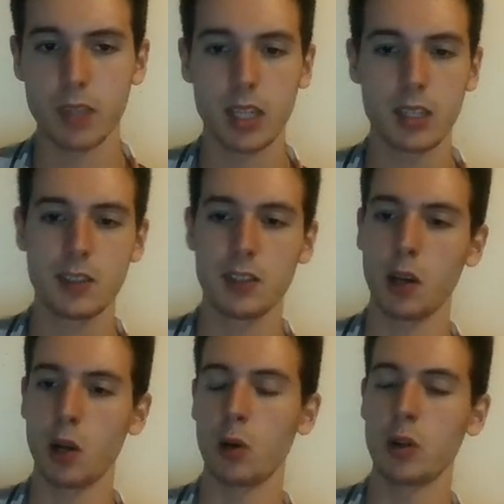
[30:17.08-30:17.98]

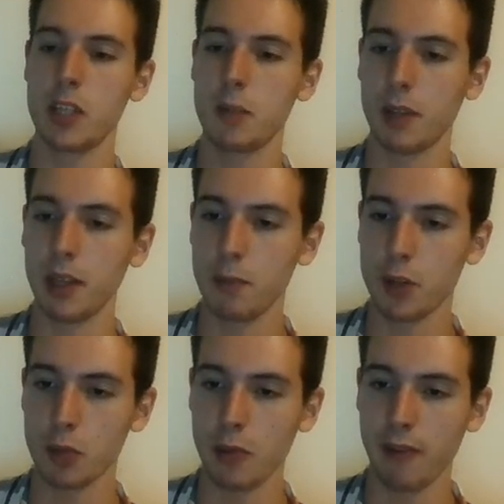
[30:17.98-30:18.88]
So he played
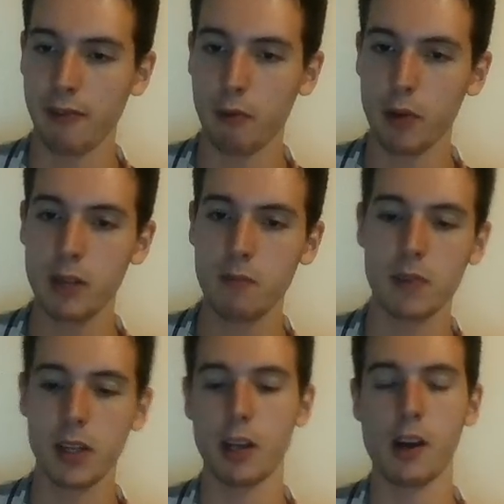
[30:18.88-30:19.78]
bishop f3,
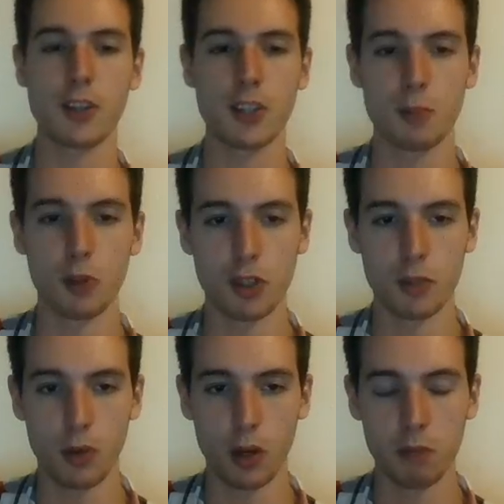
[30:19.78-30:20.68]
and now I just pushed the
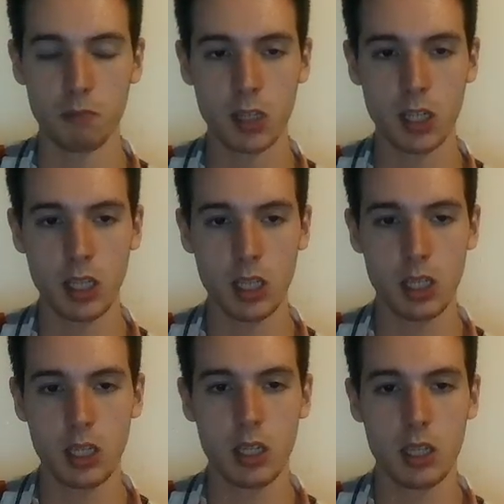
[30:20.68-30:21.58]
pawn.
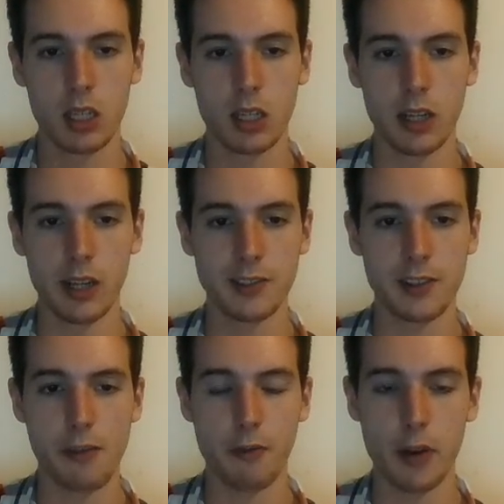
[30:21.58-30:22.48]
And
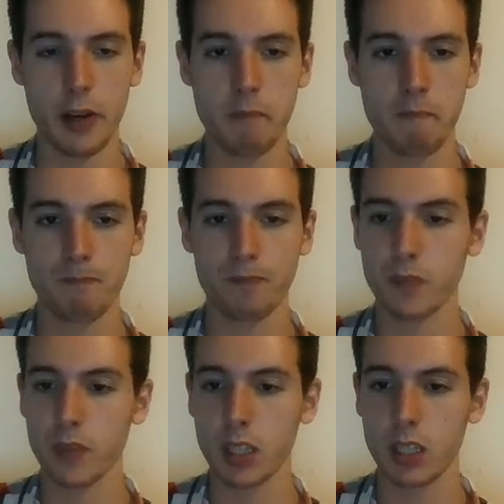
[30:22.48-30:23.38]
c3,
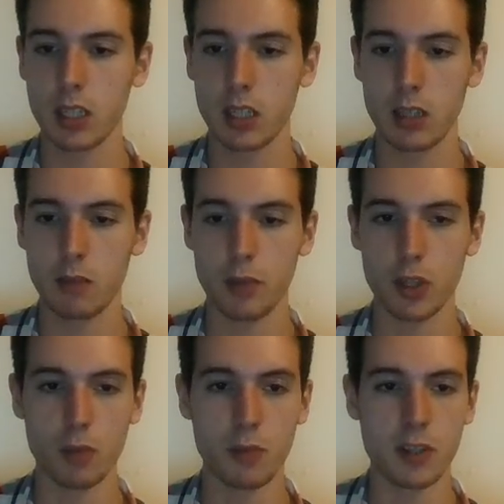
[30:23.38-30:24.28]

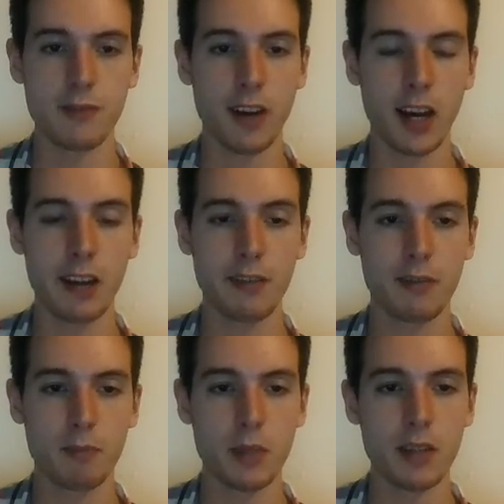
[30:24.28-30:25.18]
bishop d5,
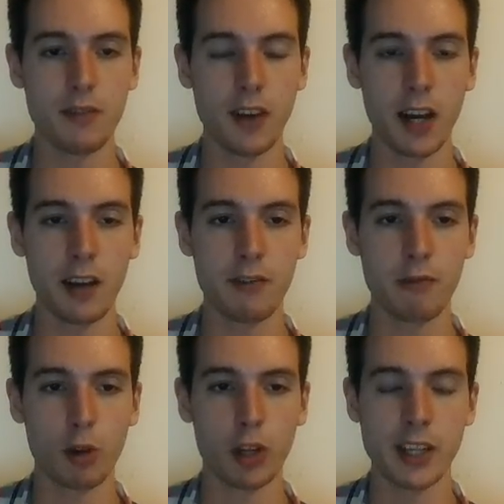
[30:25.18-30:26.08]
b5,
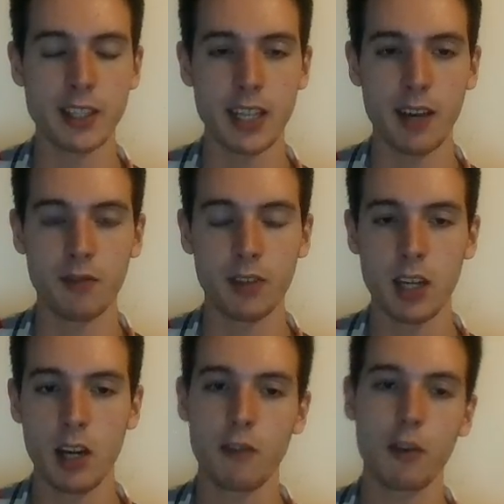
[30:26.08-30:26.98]
rook a7.
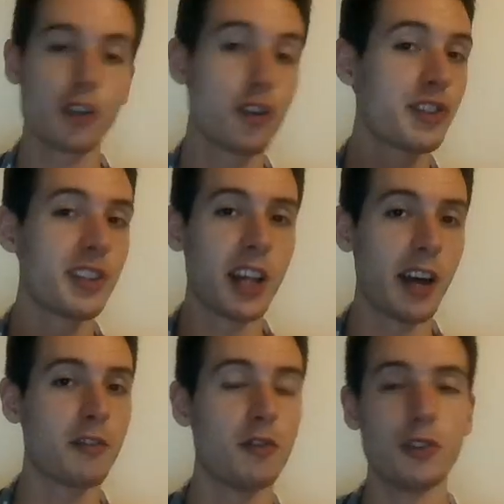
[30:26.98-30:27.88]
Of course you still
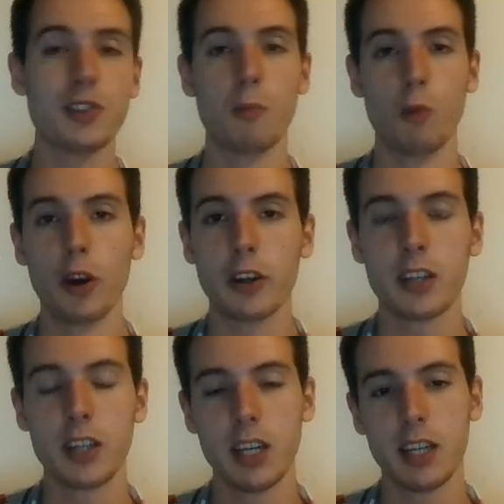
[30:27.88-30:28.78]
have to do some work.
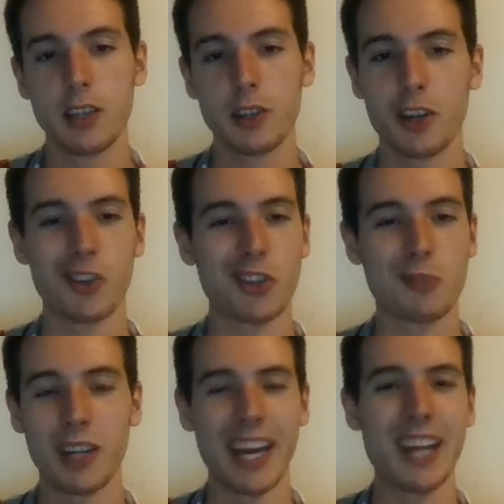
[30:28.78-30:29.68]
You can't just
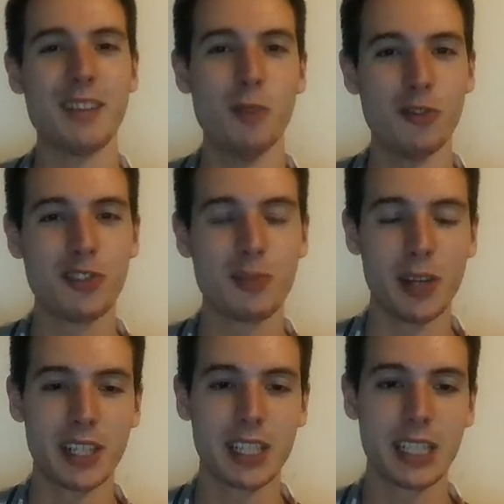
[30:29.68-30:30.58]
play any moves, but